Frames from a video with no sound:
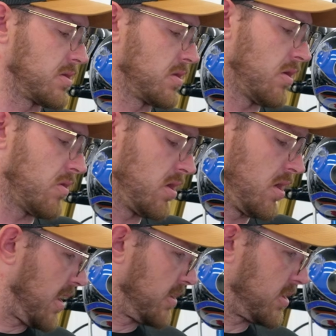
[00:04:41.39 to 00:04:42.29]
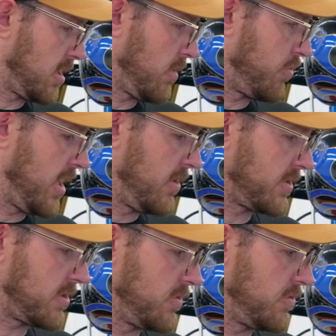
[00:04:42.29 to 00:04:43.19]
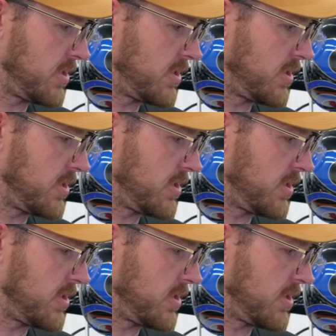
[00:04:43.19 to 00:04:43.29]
So kind of just gonna be playing with some new